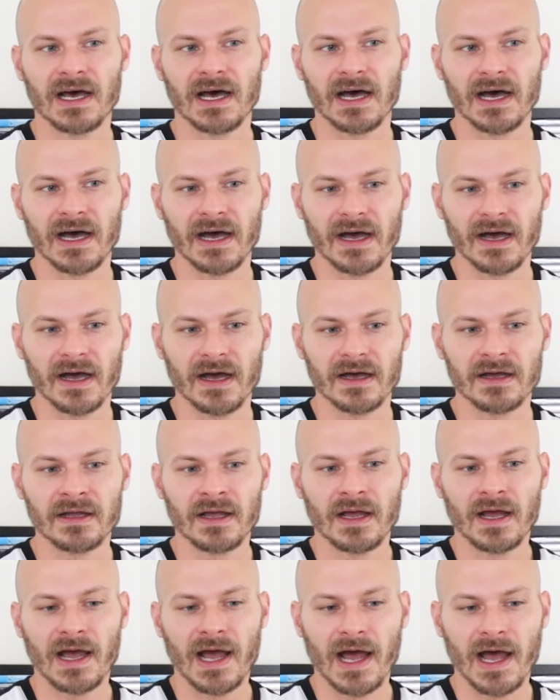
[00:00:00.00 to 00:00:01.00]

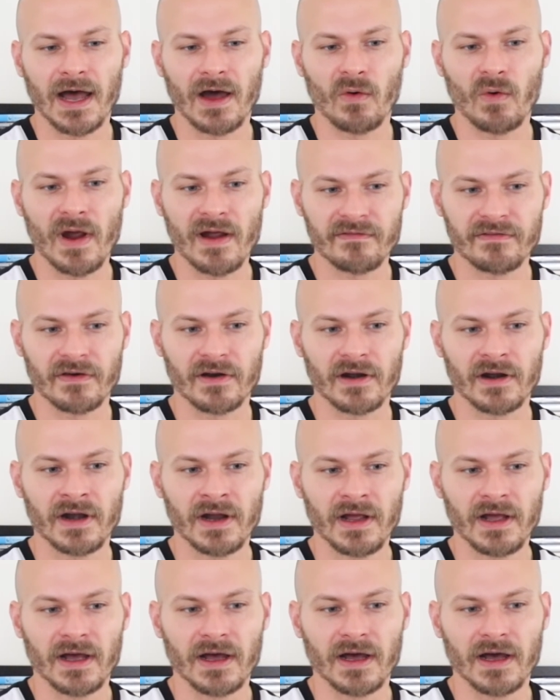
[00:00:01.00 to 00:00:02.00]

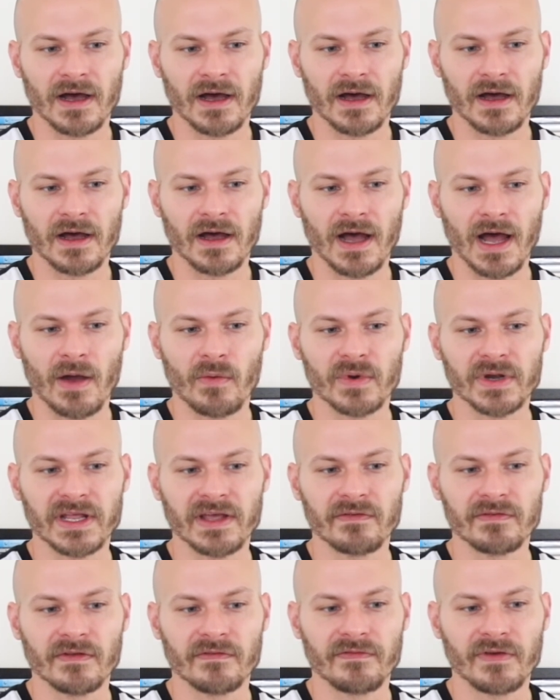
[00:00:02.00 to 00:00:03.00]
However, I would
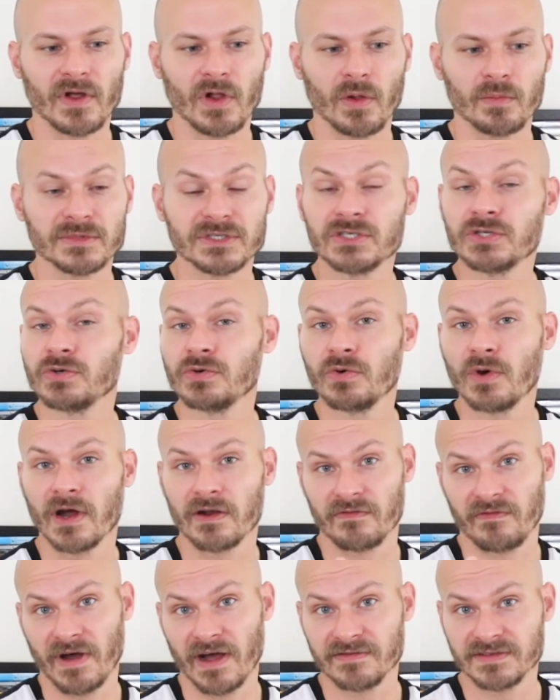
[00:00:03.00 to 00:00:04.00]
give the film 2
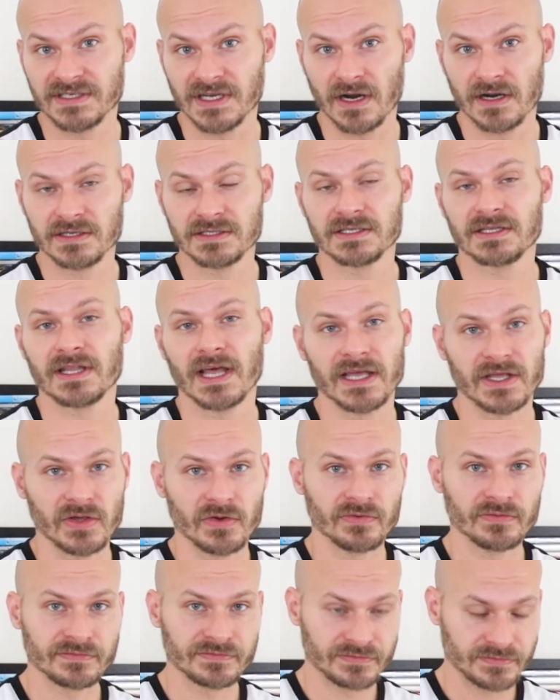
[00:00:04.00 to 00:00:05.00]
out of 5 stars. Thank you.